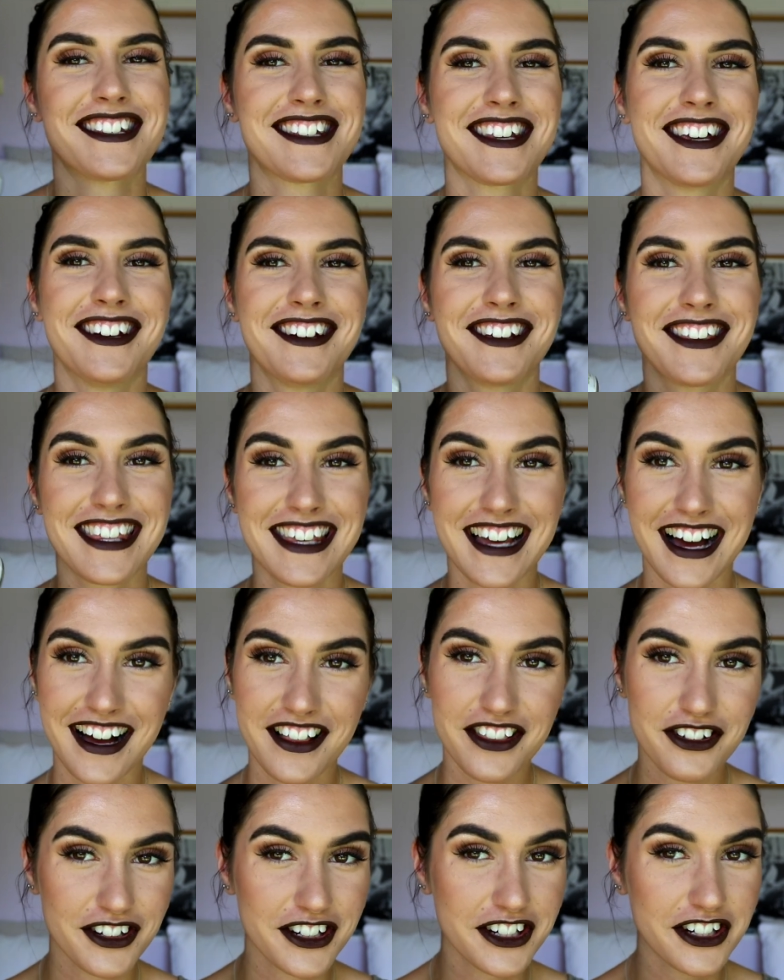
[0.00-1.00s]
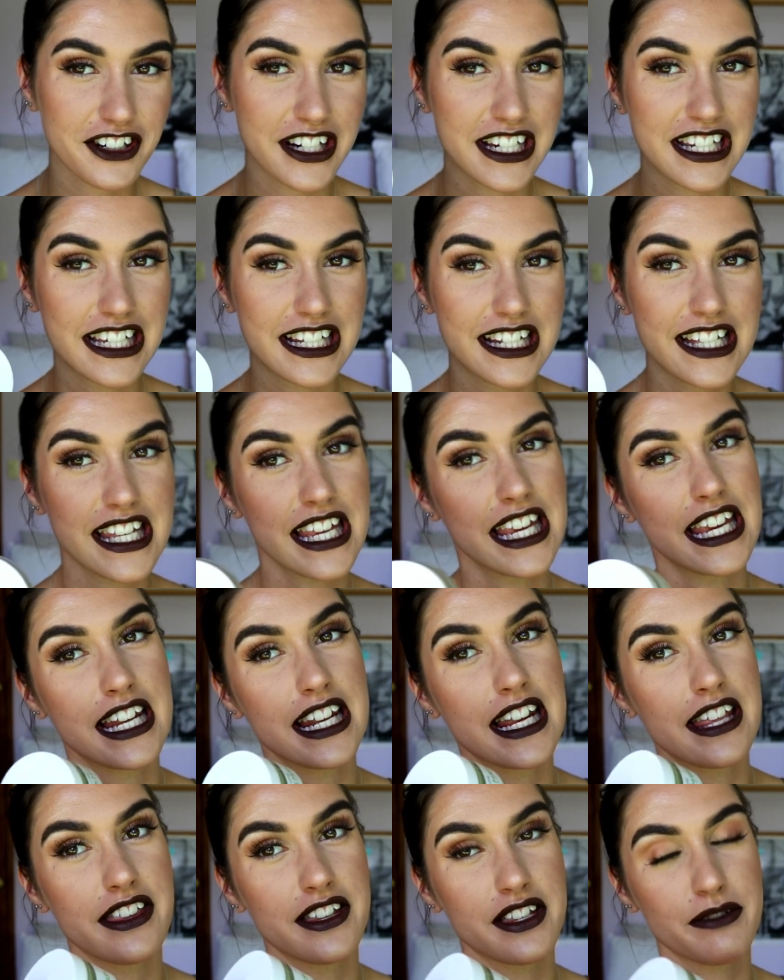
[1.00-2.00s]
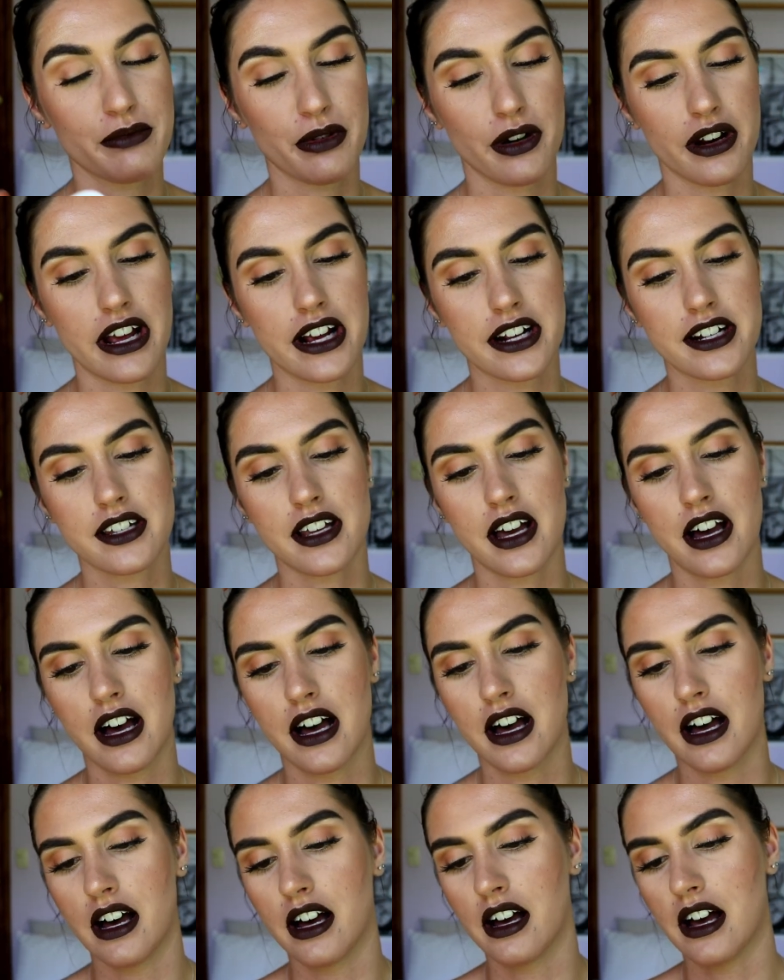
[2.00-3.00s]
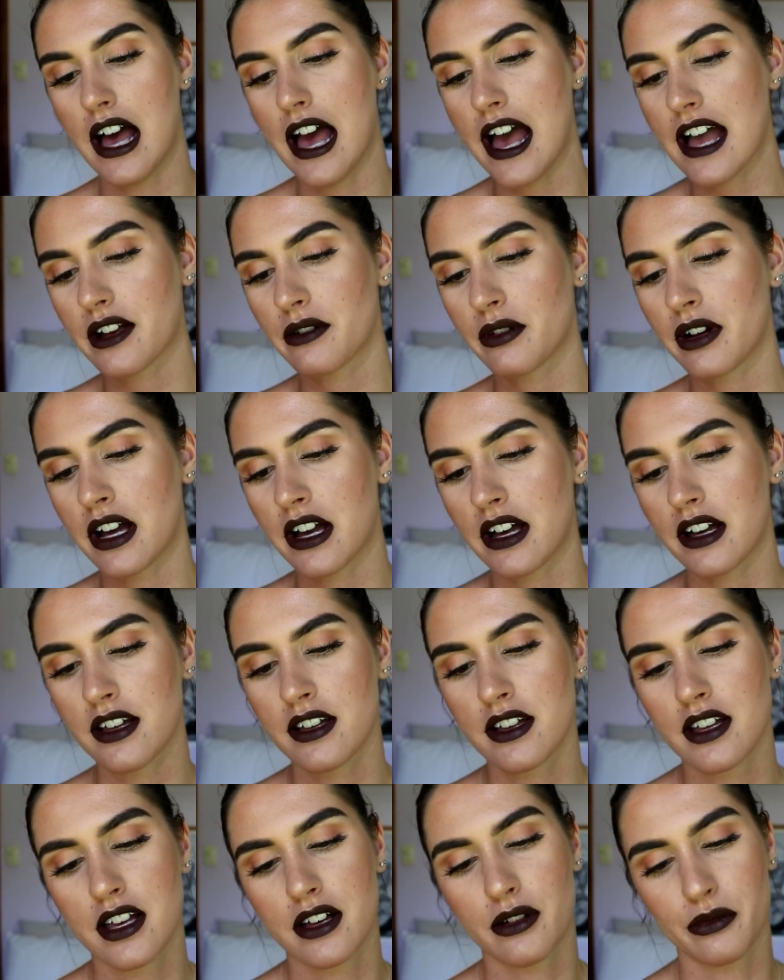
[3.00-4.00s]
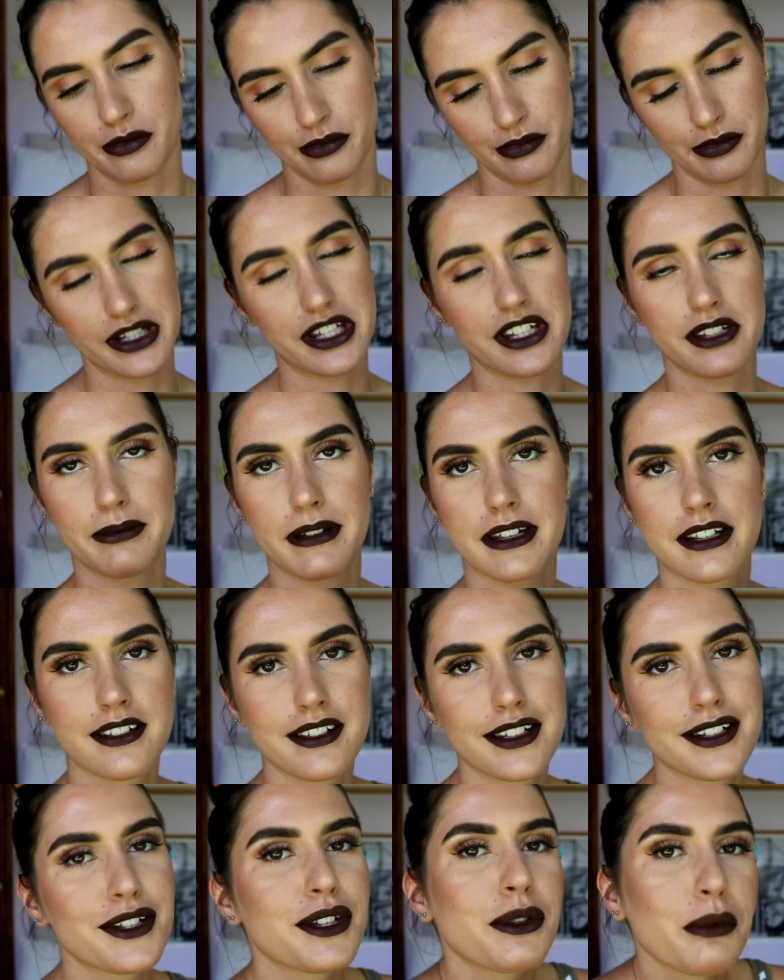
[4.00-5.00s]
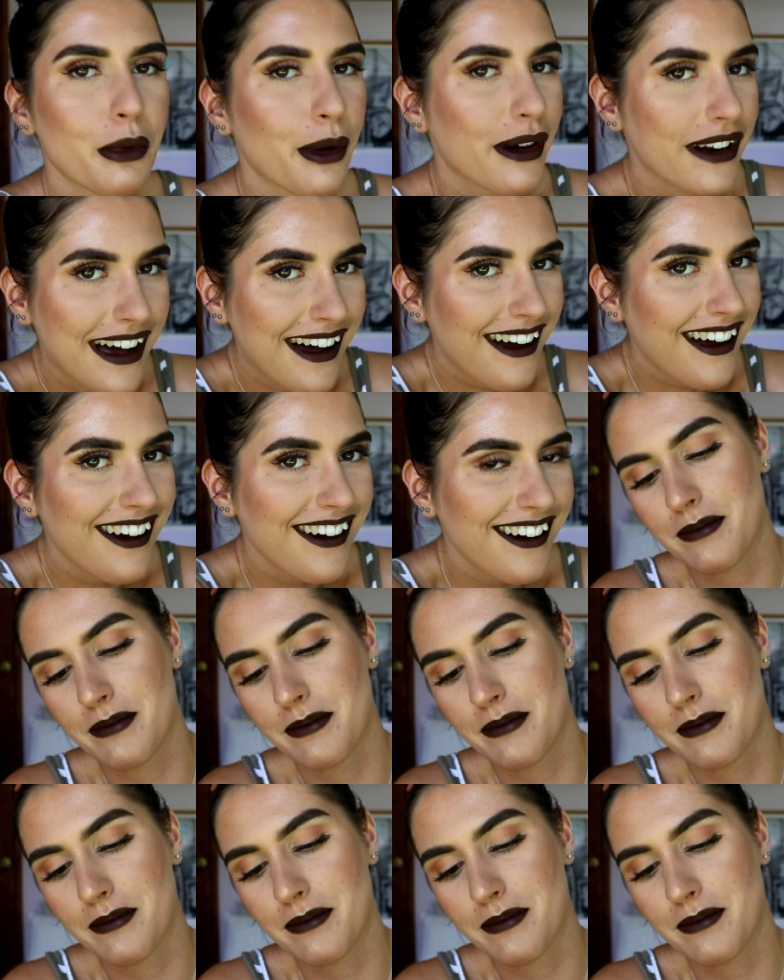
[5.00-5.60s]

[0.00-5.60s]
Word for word: so the other ingredients in this product are aqua, which is basically just water.